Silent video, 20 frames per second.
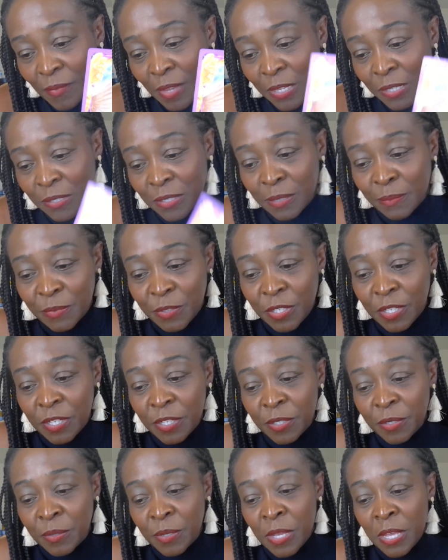It's up to
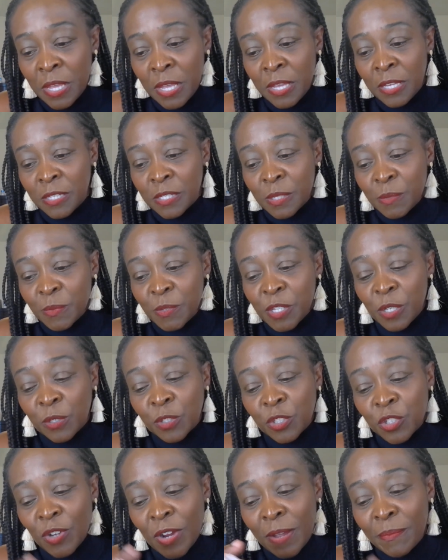you. Some soul
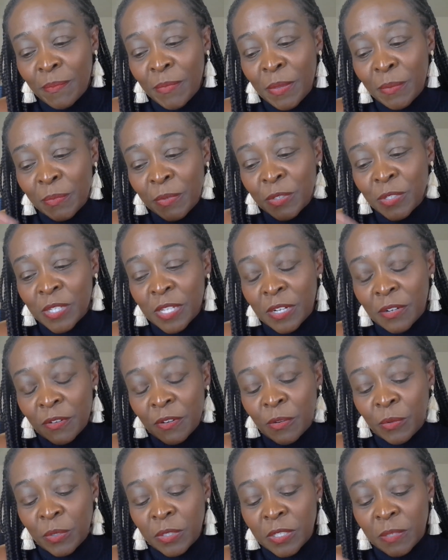tribe members that are
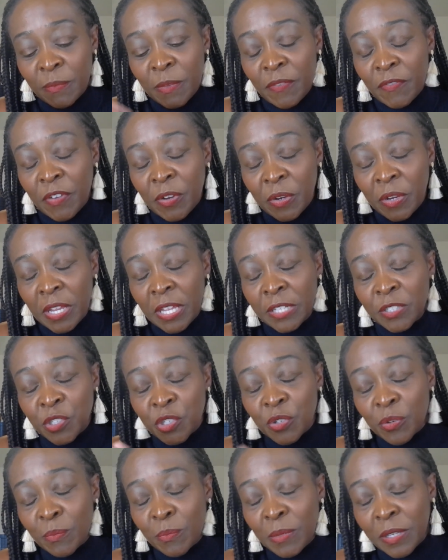going to be very
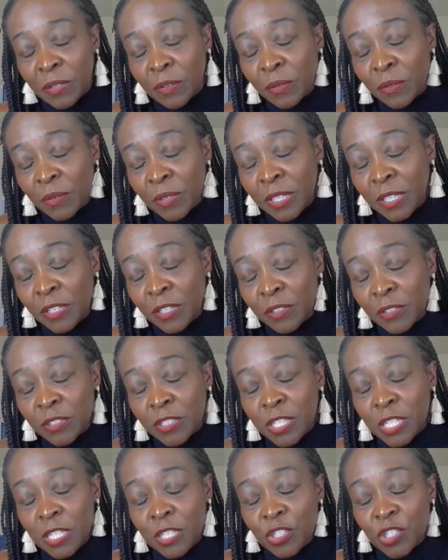instrumental in your
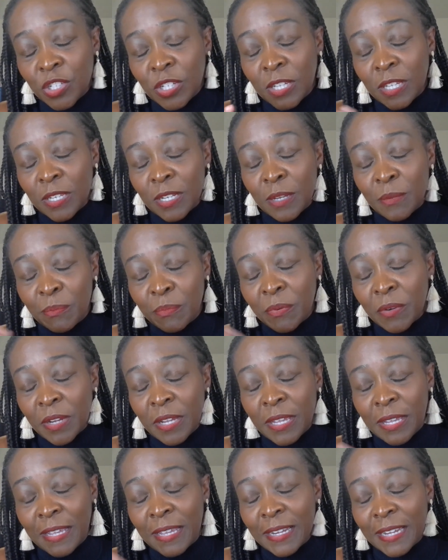teaching and
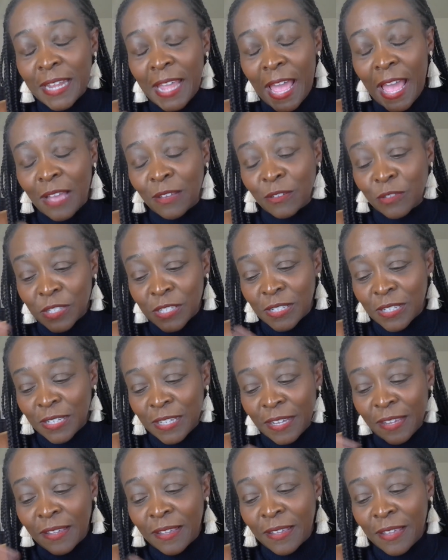upbringing and counseling